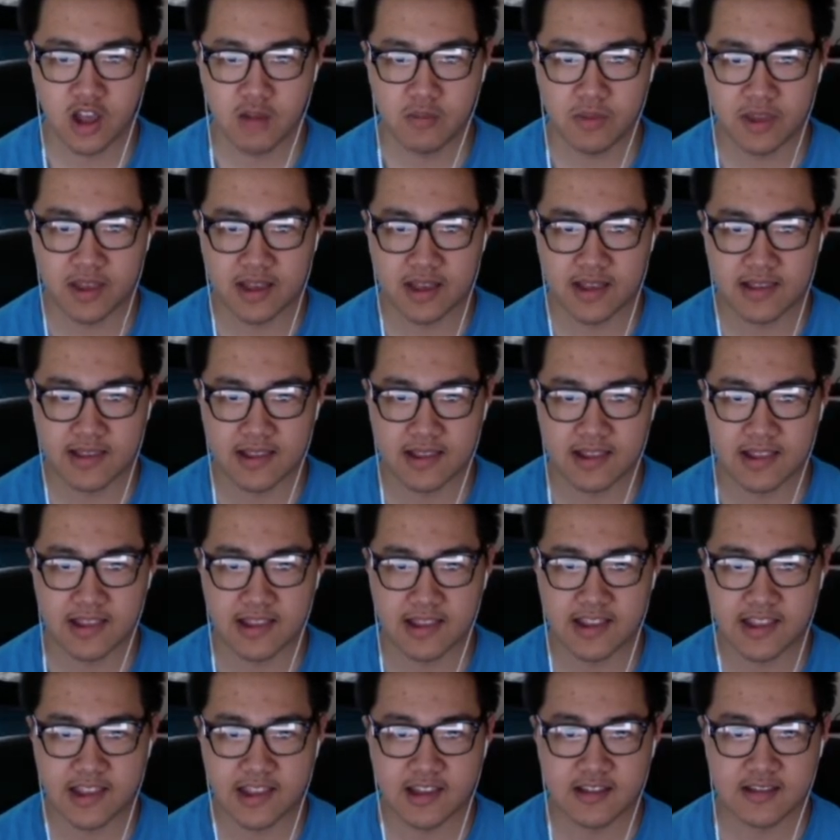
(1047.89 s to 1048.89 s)
Because
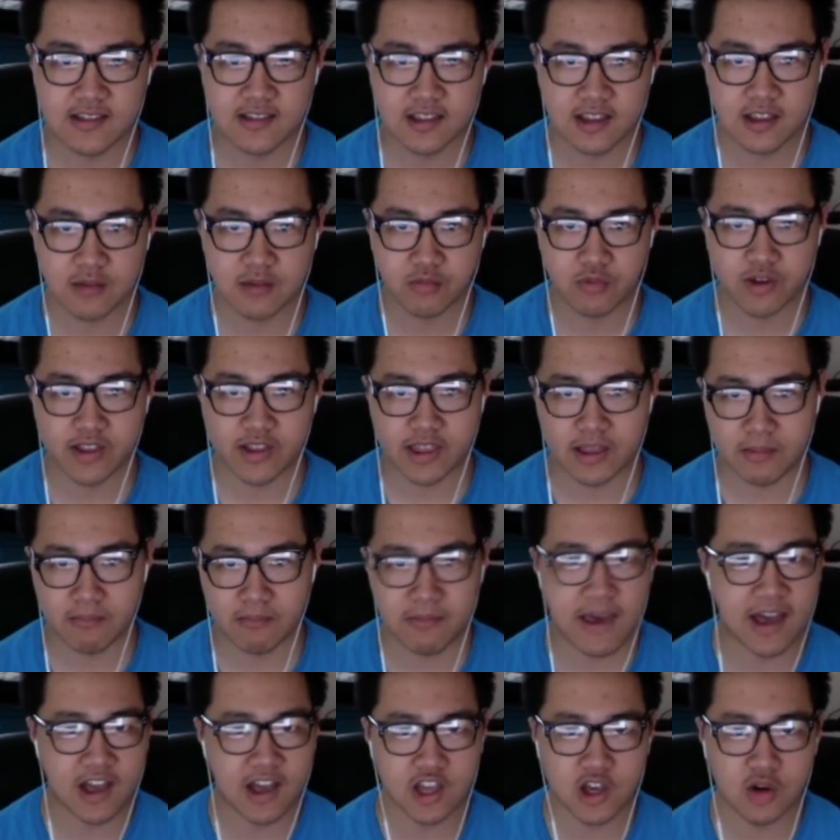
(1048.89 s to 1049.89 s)
Linux, and I'm running
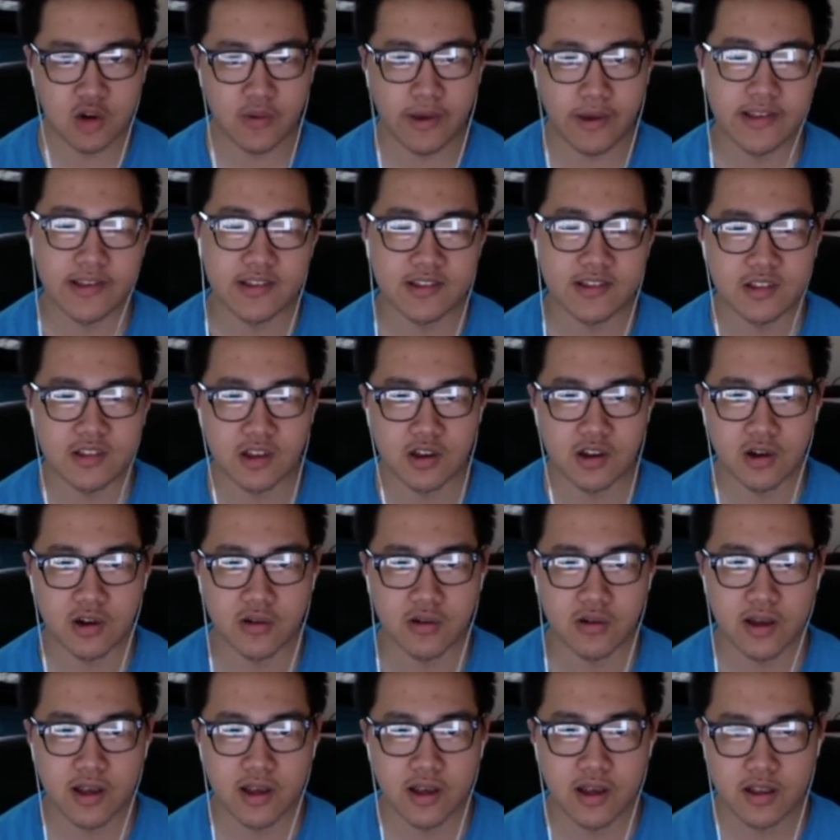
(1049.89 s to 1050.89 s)
Mac OS,
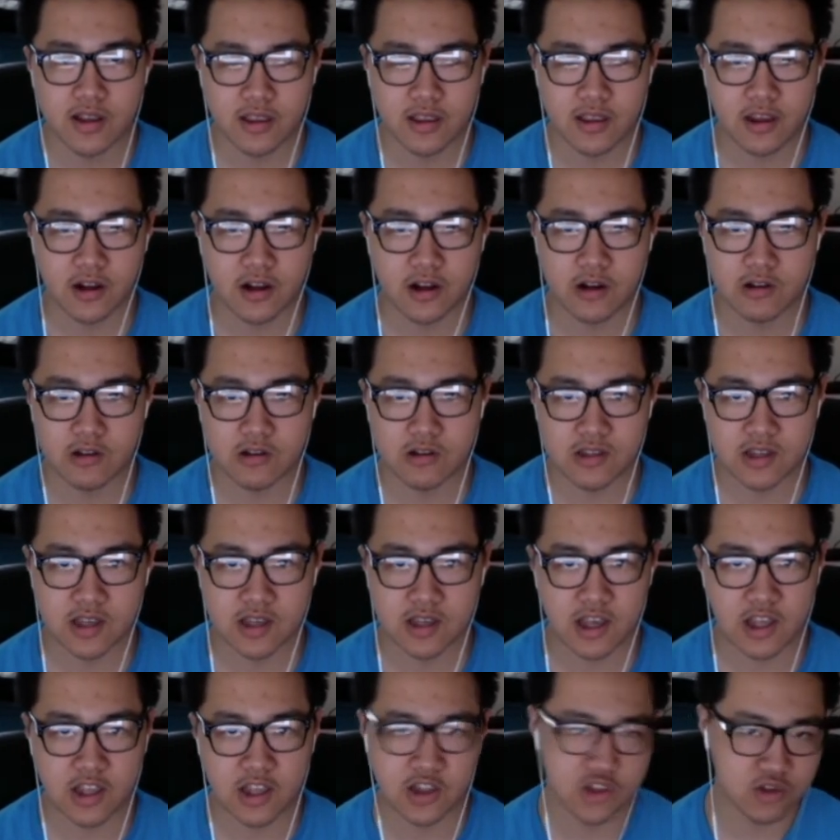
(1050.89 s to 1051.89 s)
so there's
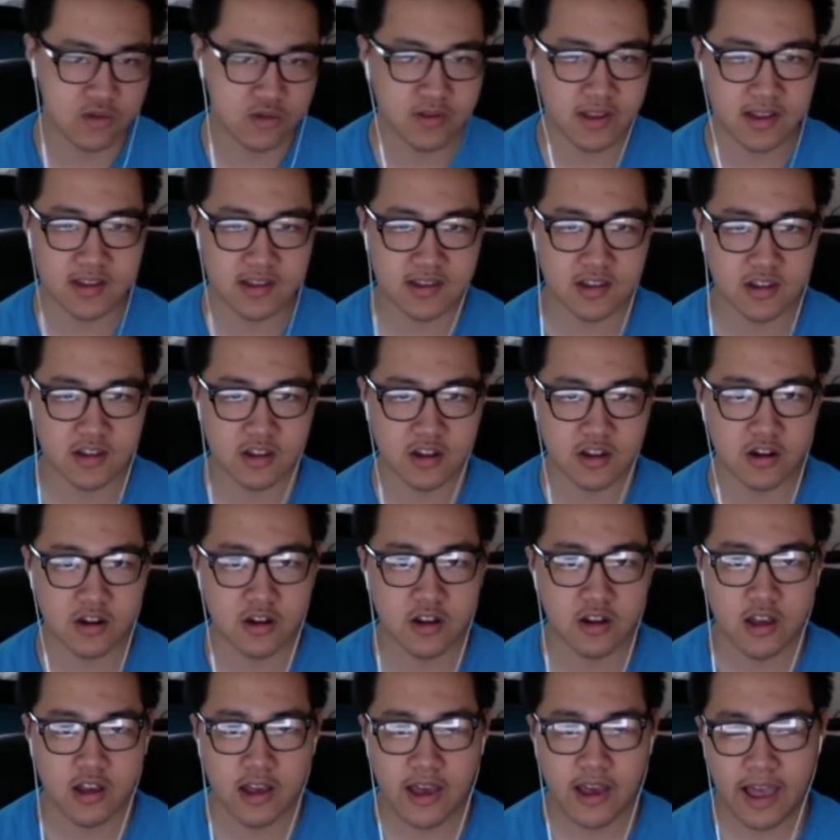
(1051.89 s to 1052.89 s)
Unix in
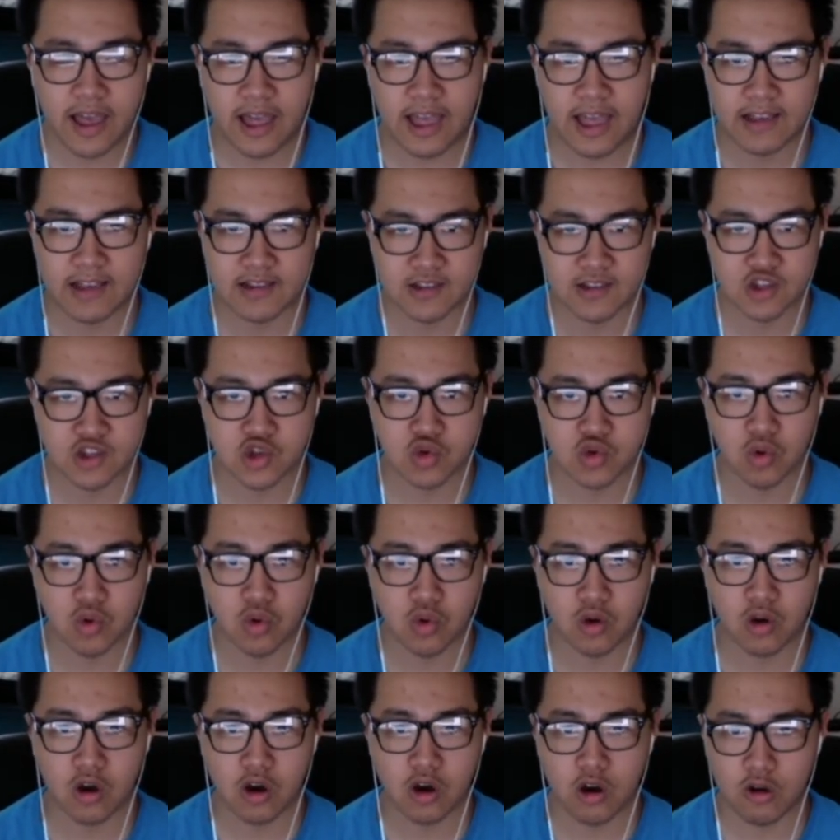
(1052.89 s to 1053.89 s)
here, has a
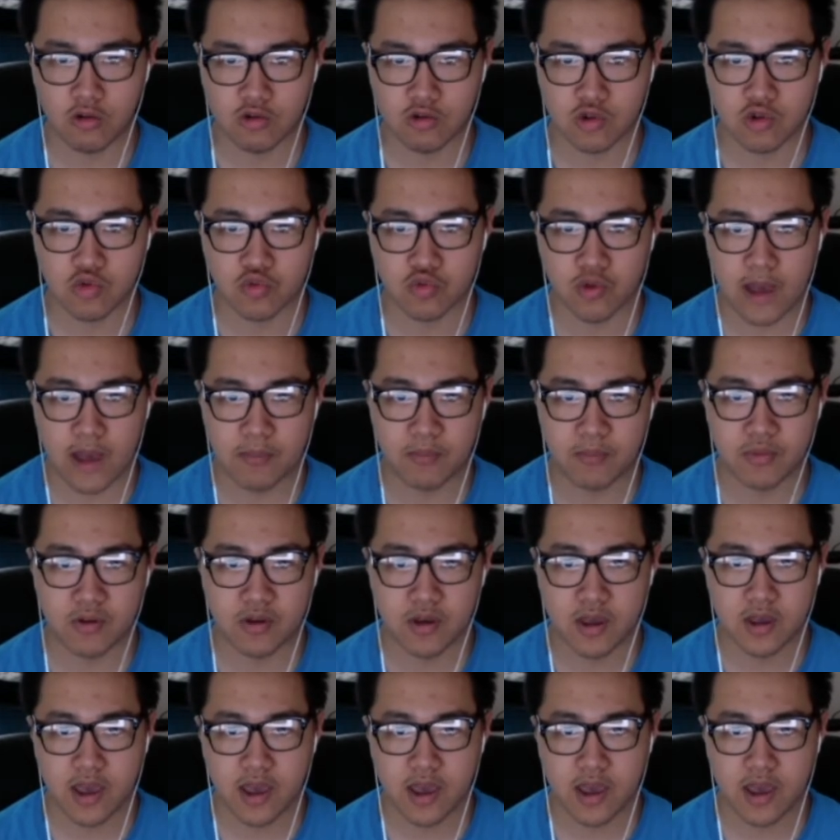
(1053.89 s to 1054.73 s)
tool called grep.